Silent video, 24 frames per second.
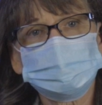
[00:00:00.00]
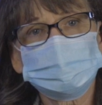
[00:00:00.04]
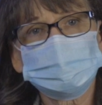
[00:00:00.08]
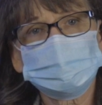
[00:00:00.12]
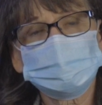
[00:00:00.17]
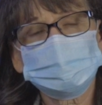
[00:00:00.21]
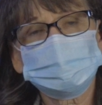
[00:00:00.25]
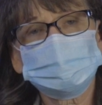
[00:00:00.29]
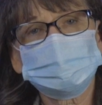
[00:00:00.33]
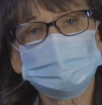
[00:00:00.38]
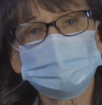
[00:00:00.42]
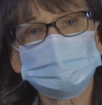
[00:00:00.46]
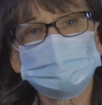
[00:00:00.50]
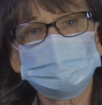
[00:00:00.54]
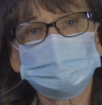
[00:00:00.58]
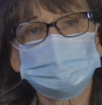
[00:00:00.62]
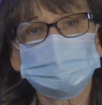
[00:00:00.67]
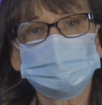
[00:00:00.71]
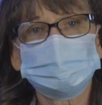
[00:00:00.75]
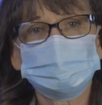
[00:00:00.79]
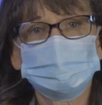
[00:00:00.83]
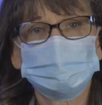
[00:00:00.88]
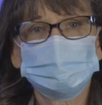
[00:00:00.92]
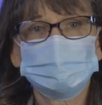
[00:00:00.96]
we encourage you
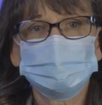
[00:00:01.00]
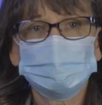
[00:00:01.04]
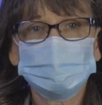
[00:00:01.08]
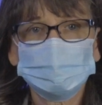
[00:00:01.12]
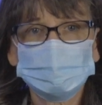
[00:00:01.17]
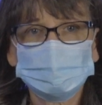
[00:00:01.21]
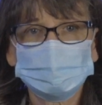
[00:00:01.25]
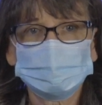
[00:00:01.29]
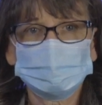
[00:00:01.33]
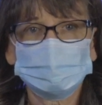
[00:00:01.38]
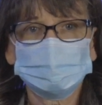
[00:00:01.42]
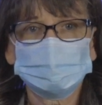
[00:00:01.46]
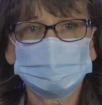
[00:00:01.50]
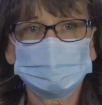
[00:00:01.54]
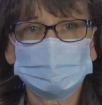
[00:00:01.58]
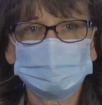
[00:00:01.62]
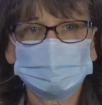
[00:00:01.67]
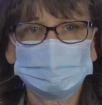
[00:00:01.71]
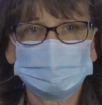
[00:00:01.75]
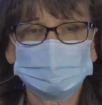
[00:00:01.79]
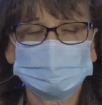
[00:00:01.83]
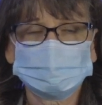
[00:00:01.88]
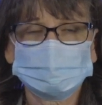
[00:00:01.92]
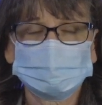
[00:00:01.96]
to put more than
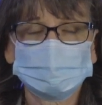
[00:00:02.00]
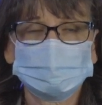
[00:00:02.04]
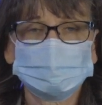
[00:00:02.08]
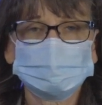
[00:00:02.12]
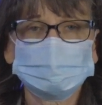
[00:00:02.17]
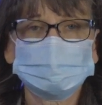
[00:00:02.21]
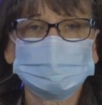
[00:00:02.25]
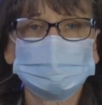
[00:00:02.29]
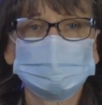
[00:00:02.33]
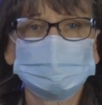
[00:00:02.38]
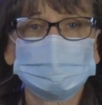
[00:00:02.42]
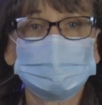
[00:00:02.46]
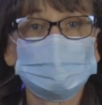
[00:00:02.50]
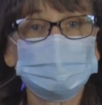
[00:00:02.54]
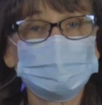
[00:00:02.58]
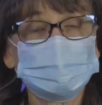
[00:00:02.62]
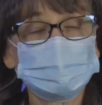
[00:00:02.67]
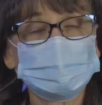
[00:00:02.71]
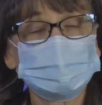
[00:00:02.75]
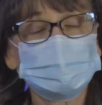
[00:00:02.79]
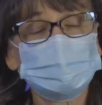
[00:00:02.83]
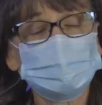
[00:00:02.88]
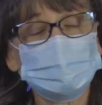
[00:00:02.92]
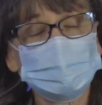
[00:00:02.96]
3%, then we're
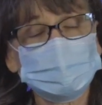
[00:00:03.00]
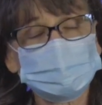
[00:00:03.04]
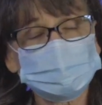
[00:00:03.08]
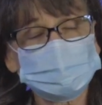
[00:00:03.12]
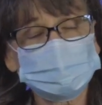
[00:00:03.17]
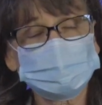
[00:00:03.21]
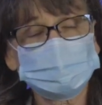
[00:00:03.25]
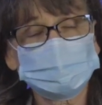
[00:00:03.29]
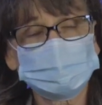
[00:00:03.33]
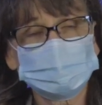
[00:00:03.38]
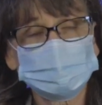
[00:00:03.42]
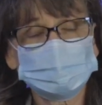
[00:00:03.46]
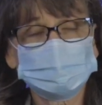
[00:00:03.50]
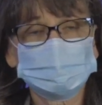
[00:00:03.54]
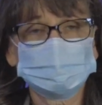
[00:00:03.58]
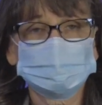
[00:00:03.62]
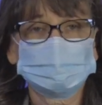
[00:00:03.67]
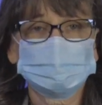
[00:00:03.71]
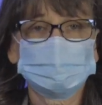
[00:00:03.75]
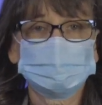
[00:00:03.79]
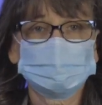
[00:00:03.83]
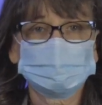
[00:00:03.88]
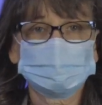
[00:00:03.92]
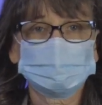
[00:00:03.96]
going to match
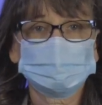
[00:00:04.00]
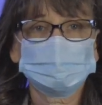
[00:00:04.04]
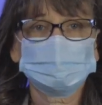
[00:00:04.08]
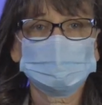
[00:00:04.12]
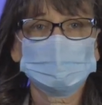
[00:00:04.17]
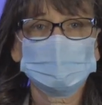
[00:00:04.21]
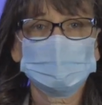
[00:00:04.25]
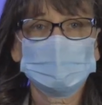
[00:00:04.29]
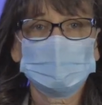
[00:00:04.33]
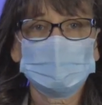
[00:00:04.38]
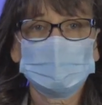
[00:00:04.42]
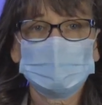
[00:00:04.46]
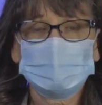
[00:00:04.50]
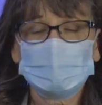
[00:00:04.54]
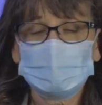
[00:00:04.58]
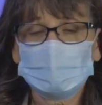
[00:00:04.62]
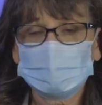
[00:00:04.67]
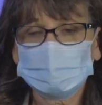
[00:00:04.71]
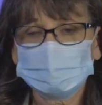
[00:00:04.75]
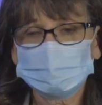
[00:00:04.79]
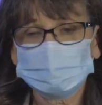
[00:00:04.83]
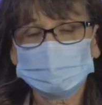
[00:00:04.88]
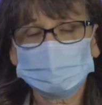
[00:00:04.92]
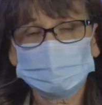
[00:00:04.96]
3%.
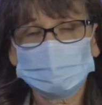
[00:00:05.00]
And